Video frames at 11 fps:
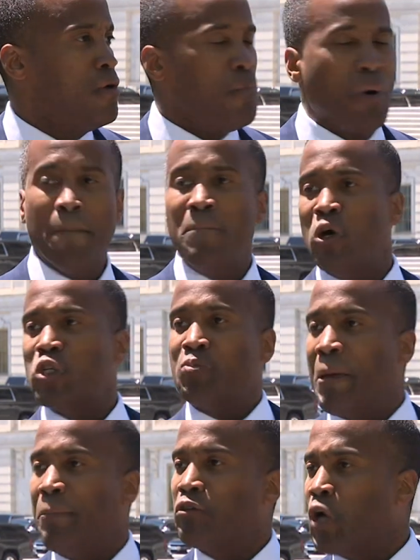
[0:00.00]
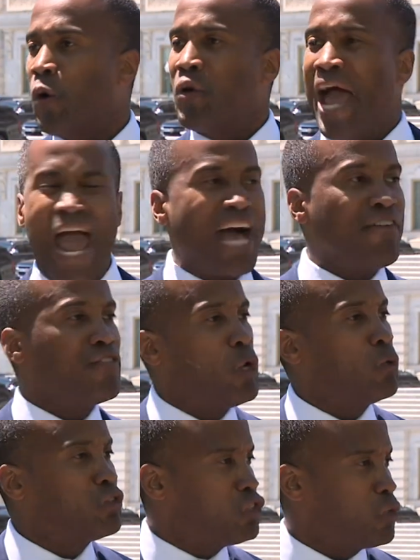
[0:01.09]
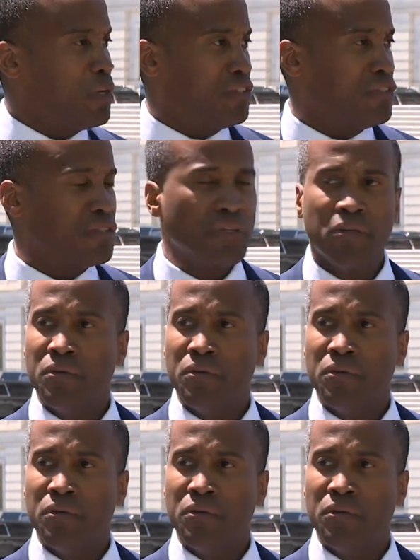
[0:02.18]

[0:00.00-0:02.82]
But most people don't have those choices.